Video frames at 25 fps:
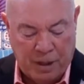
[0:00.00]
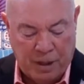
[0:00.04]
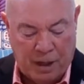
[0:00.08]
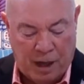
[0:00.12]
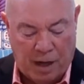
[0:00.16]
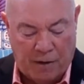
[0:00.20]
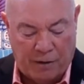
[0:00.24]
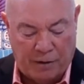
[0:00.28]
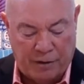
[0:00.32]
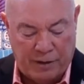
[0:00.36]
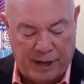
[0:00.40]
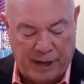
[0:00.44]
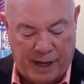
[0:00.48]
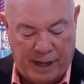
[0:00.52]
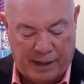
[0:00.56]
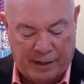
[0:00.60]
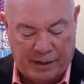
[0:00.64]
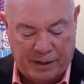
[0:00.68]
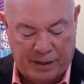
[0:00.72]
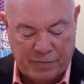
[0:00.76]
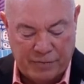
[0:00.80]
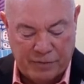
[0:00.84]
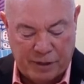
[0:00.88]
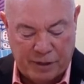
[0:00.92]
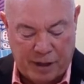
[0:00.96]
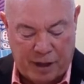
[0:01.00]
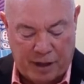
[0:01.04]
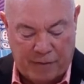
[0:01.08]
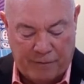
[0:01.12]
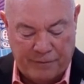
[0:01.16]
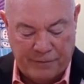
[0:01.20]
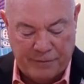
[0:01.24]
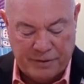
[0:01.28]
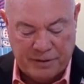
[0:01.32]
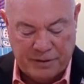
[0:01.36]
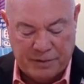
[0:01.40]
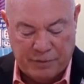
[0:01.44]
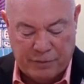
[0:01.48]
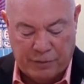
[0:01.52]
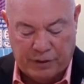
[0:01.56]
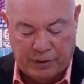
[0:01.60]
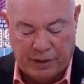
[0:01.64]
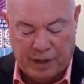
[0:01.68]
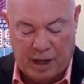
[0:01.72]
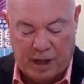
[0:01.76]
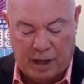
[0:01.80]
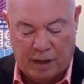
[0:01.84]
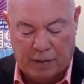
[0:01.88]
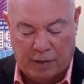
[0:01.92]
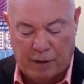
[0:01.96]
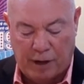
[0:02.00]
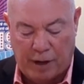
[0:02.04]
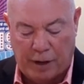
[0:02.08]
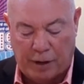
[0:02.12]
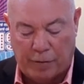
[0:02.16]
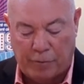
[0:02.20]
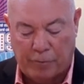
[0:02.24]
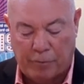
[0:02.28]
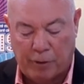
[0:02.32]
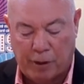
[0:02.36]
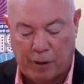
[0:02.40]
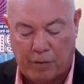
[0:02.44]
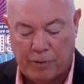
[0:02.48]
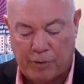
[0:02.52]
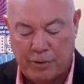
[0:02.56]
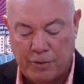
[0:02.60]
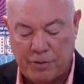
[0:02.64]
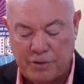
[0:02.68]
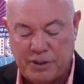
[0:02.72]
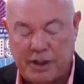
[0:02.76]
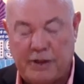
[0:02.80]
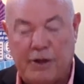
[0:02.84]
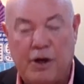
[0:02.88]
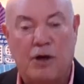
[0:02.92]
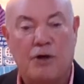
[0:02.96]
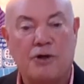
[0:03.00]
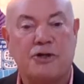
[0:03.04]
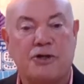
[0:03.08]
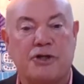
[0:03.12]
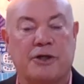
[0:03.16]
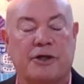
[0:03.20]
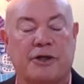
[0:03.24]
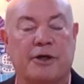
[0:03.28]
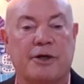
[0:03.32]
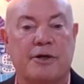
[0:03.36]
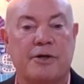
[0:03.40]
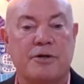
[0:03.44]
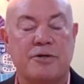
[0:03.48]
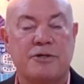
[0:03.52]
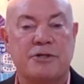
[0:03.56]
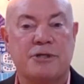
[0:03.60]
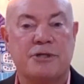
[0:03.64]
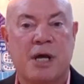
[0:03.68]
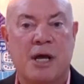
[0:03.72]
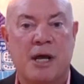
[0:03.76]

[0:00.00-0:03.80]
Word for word: our United Country office with Colorado brokers and auctioneers.